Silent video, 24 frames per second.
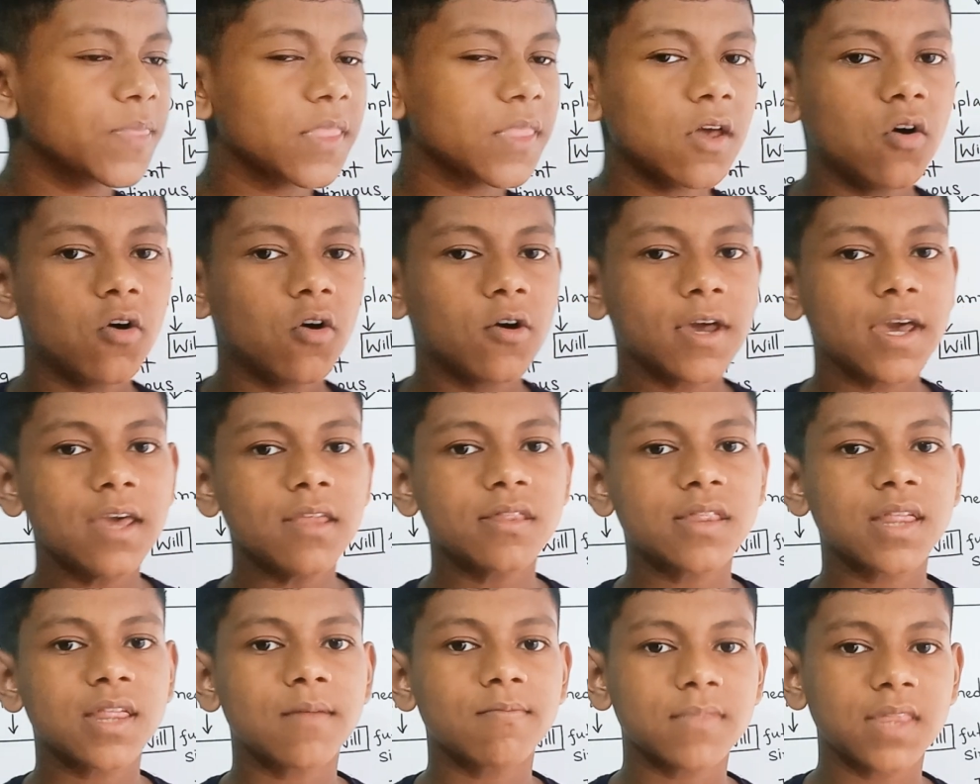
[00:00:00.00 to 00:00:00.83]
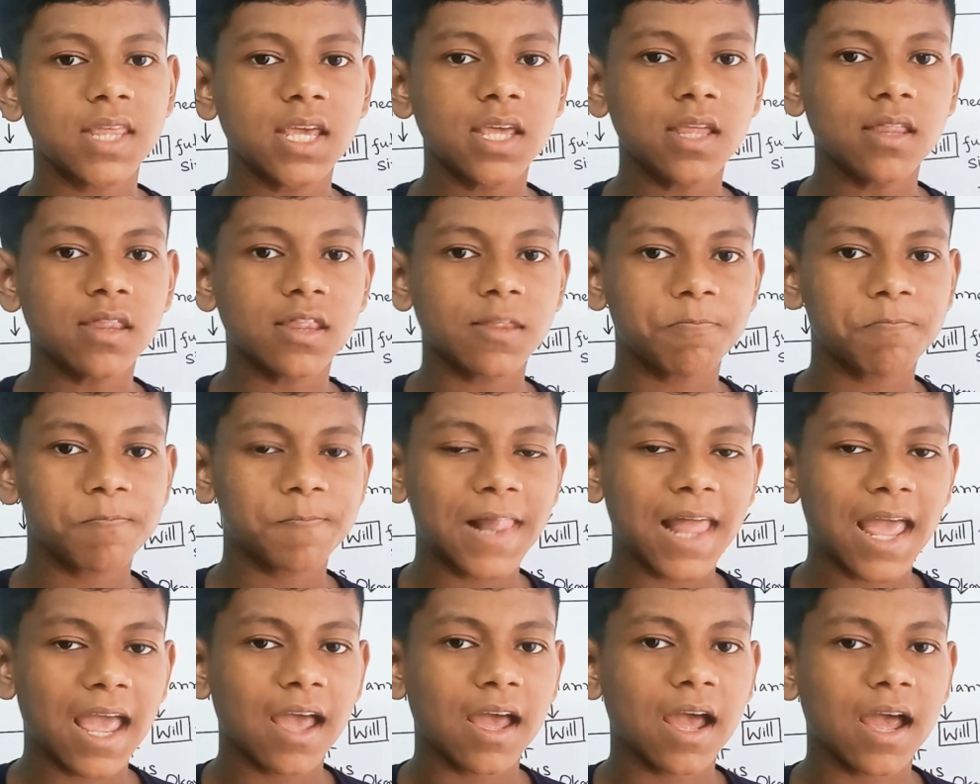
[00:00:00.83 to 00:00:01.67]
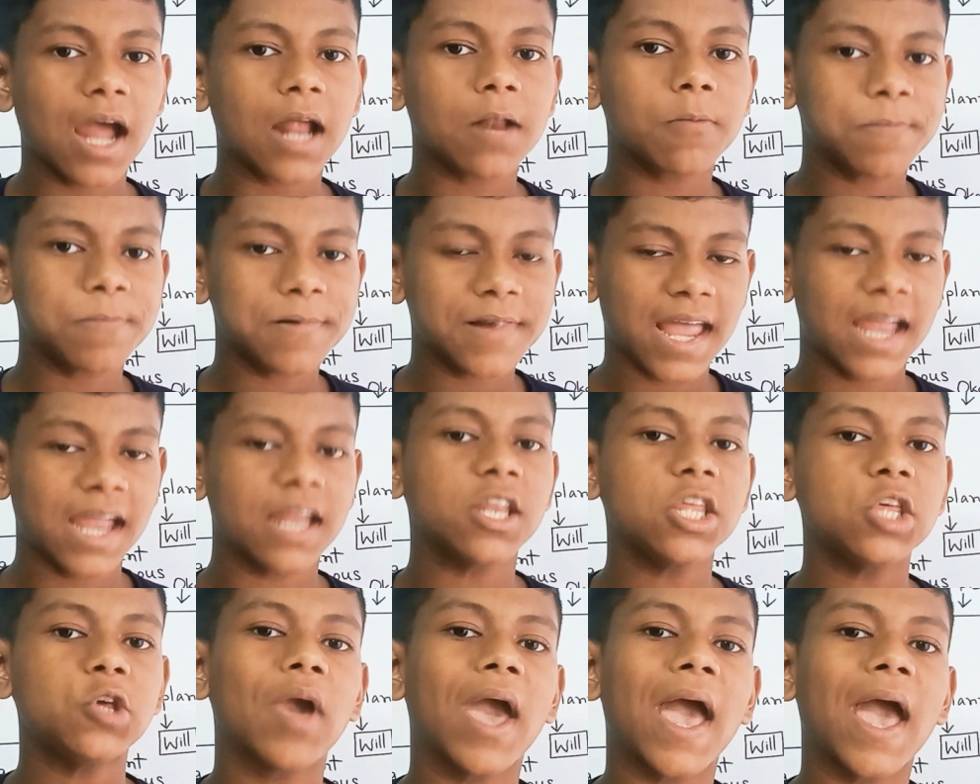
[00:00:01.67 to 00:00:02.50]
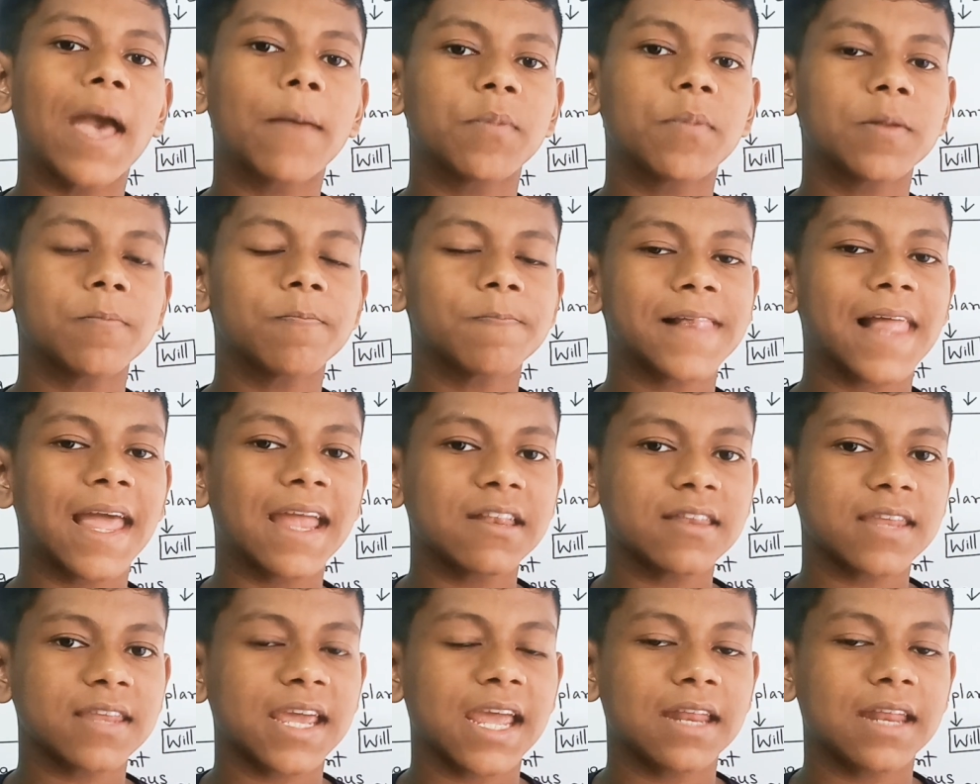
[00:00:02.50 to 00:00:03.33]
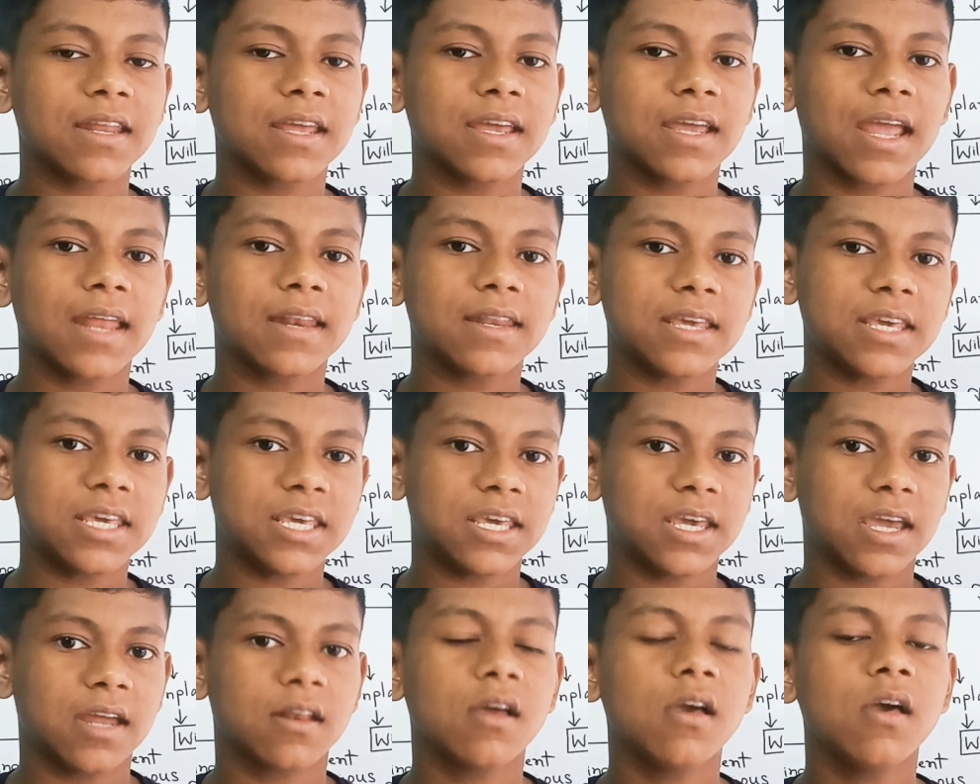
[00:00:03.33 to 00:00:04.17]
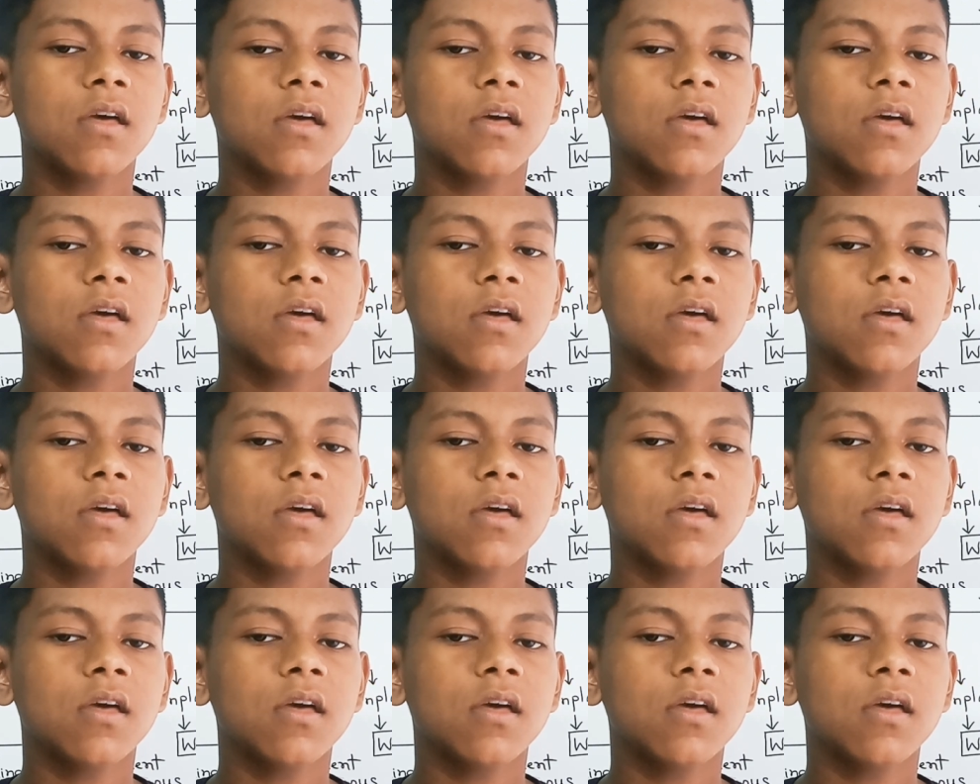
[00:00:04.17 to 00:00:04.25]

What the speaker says: Okay, something is unplanned, you haven't planned any yet.